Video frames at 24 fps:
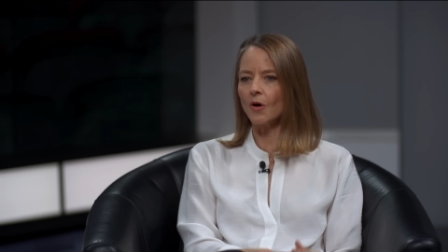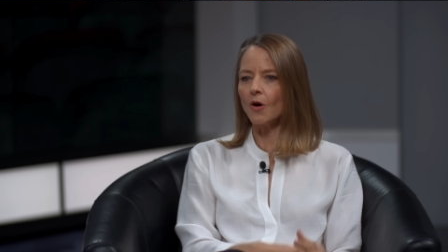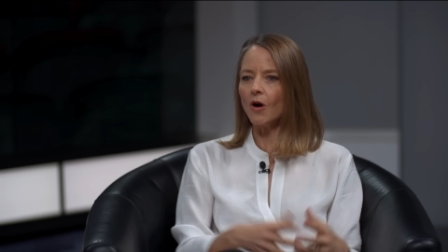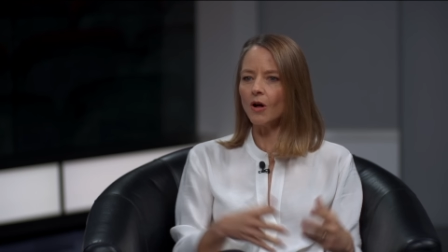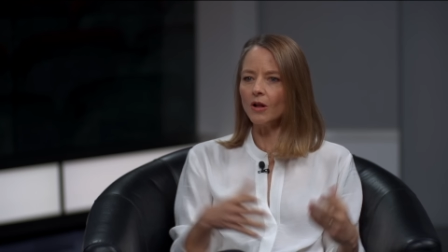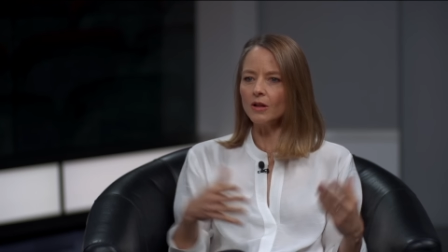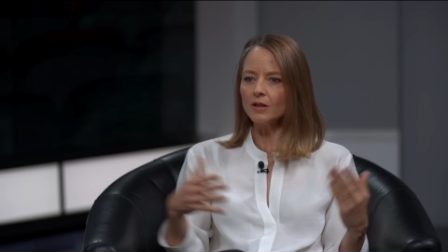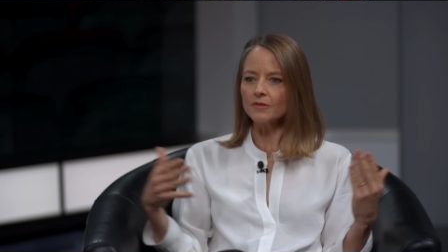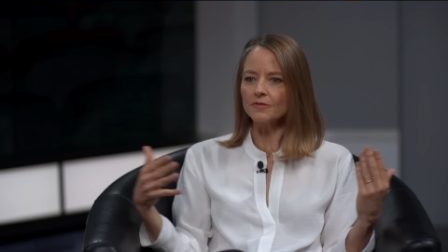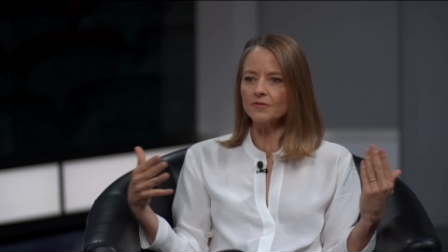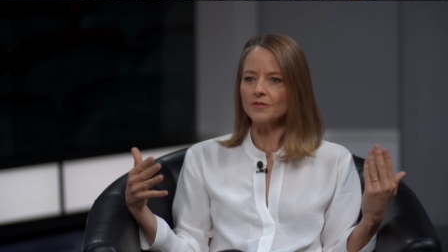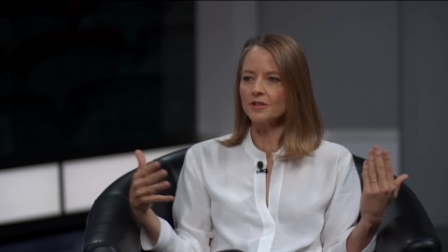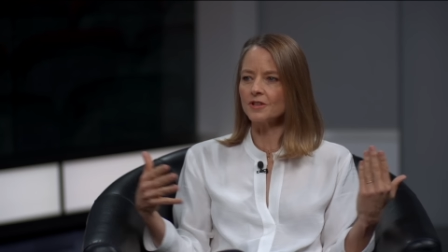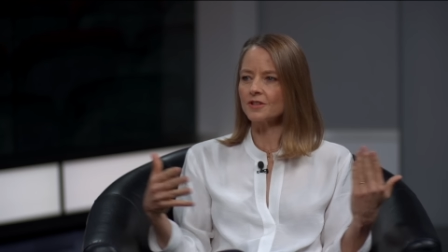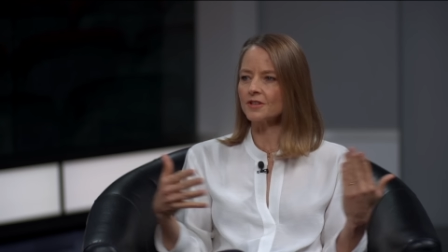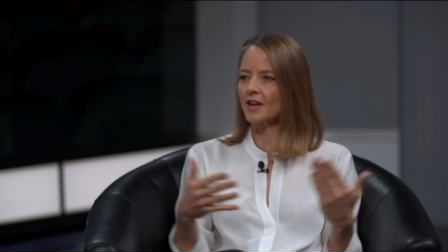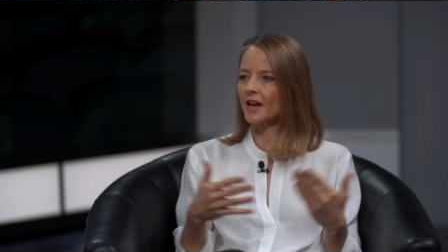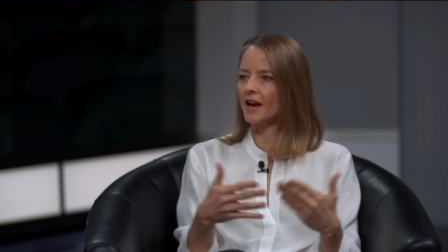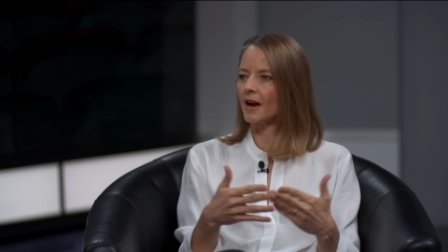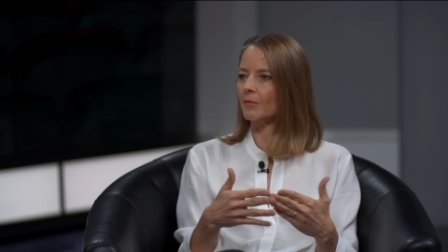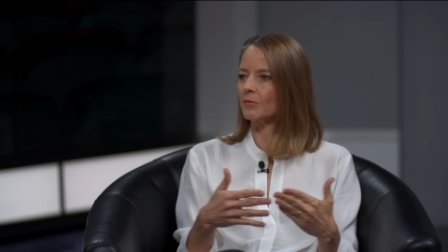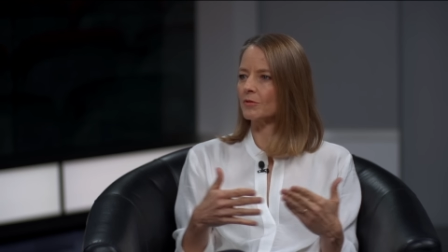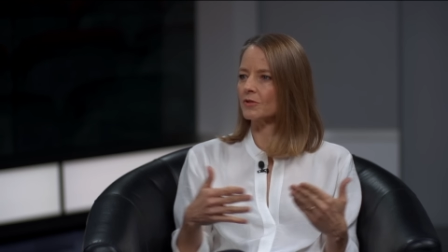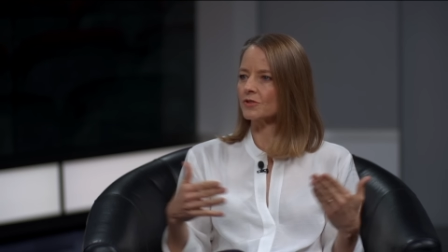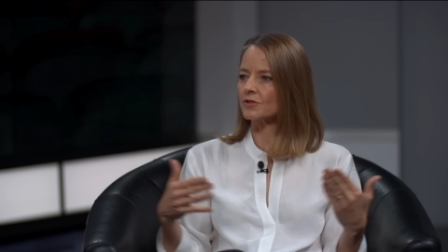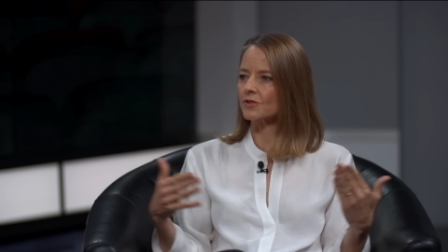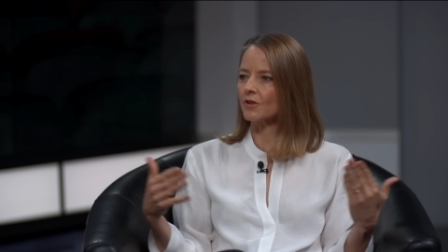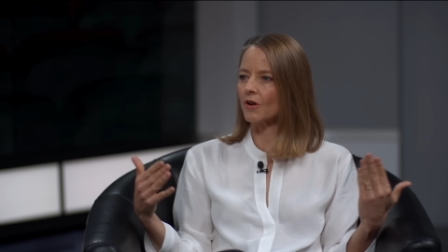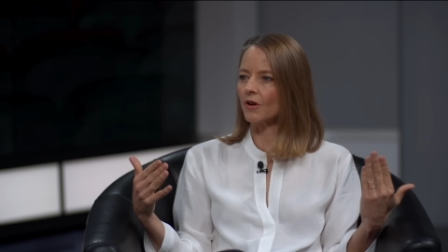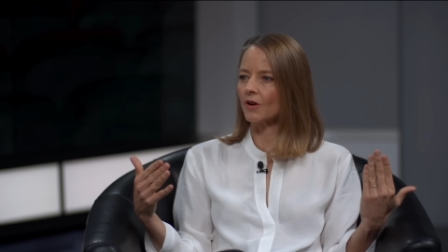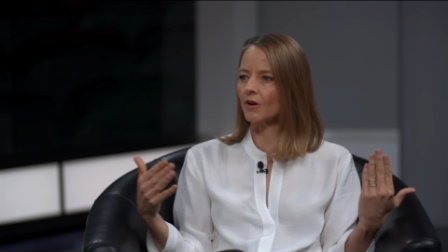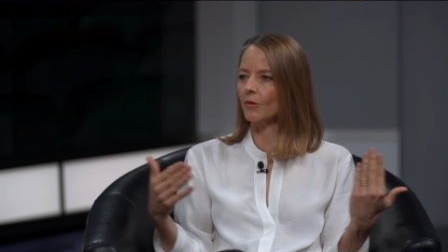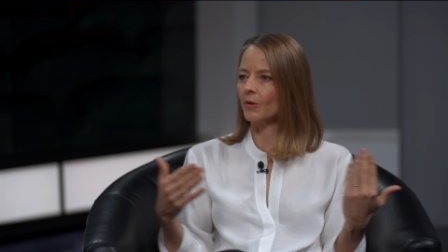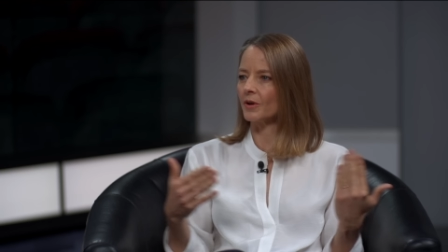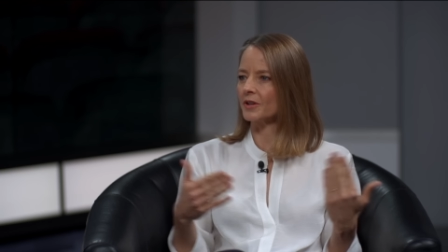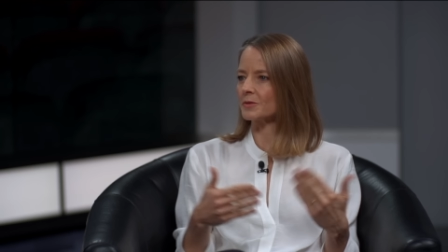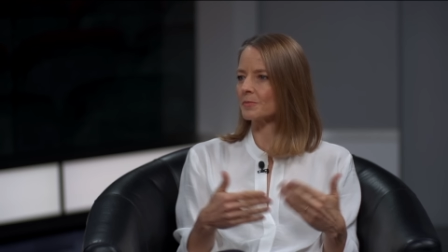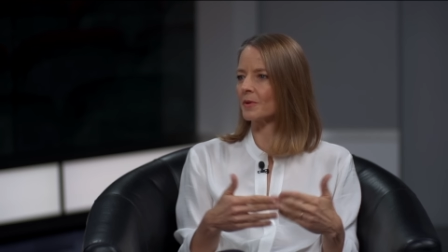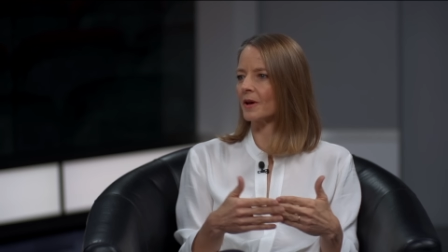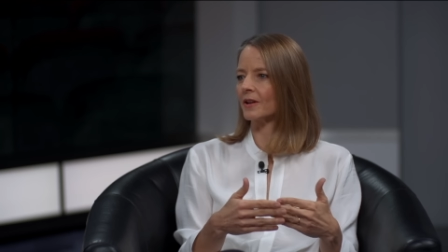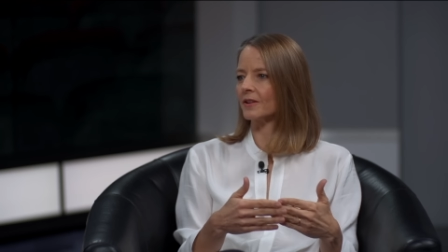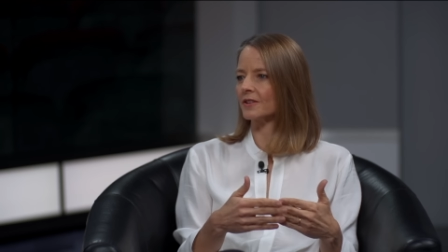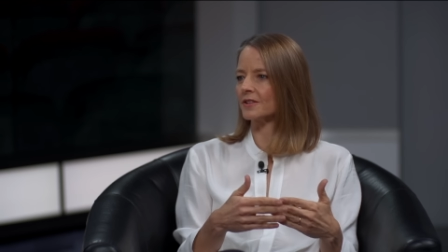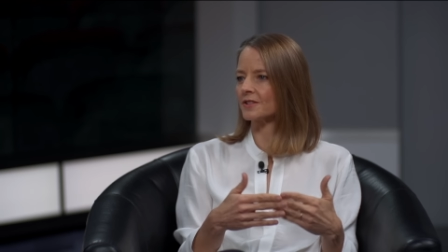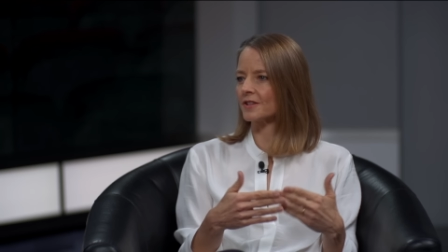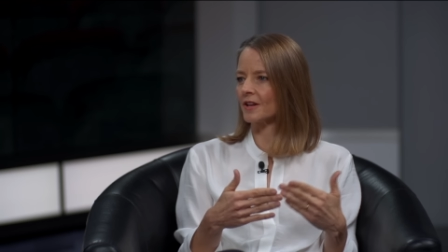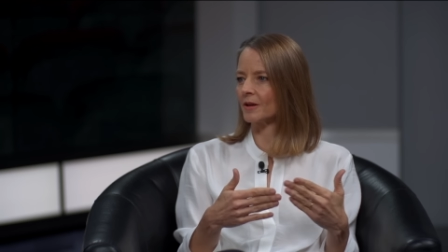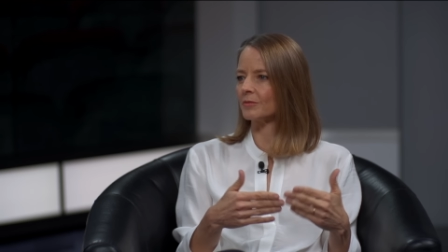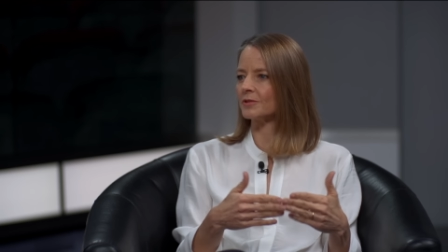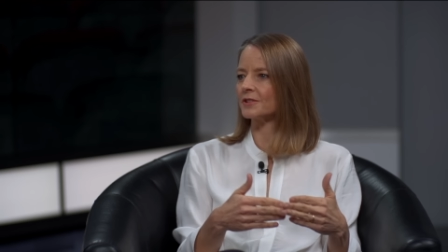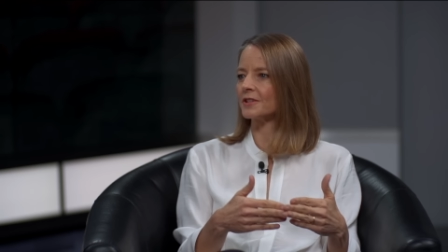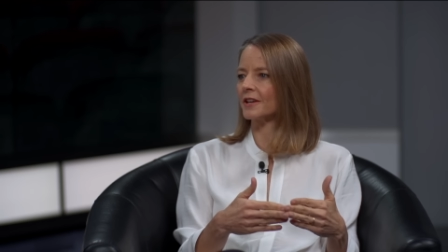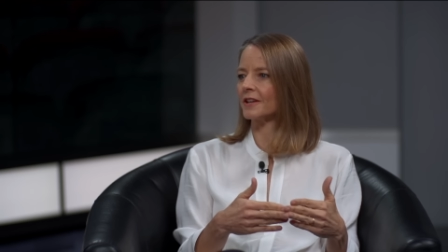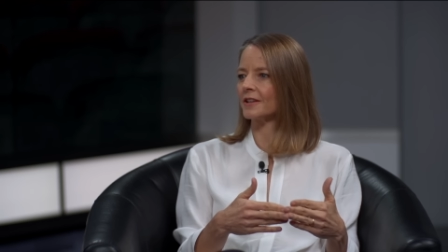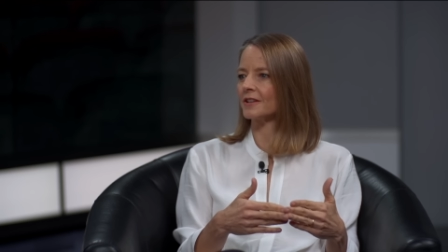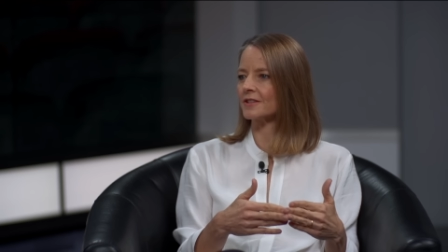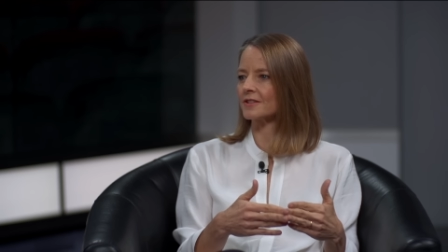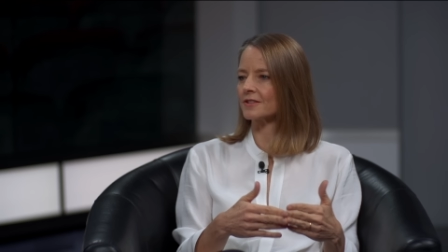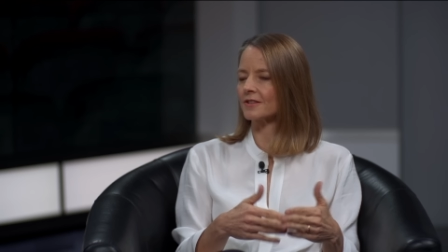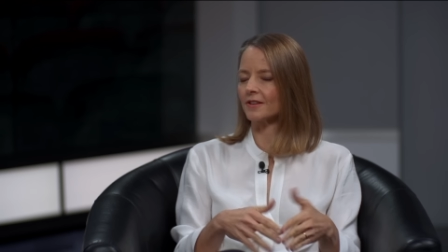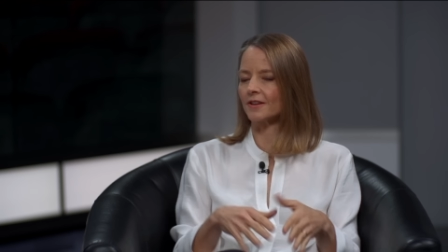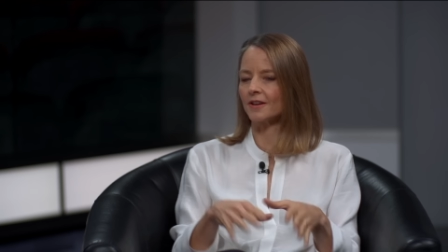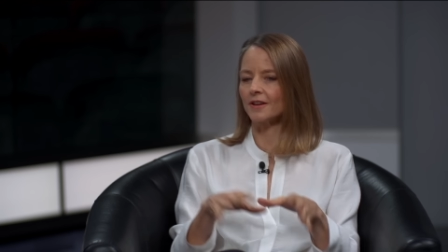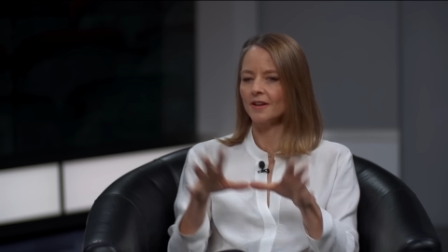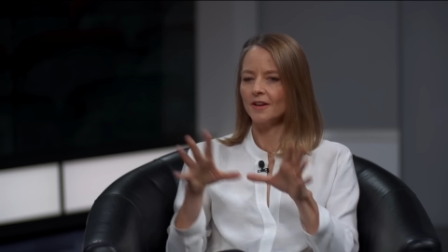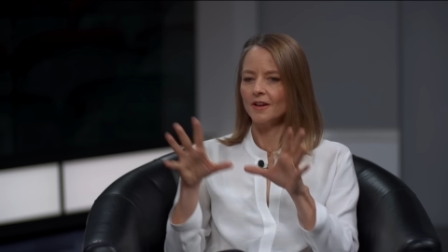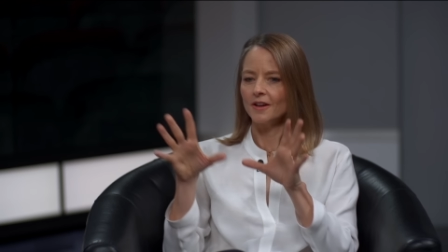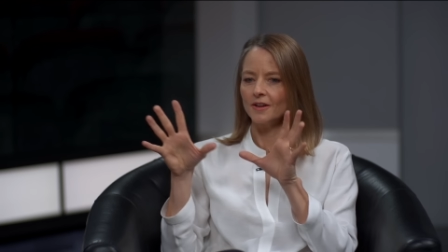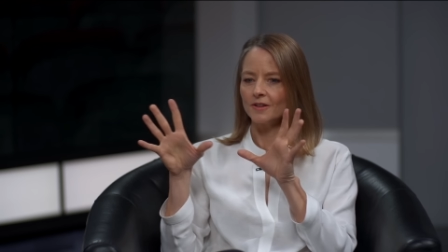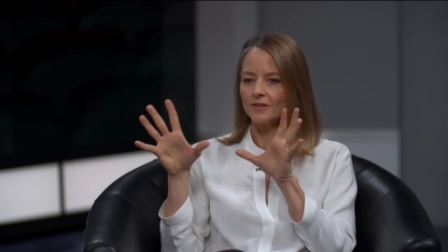all of these cameras are going simultaneously.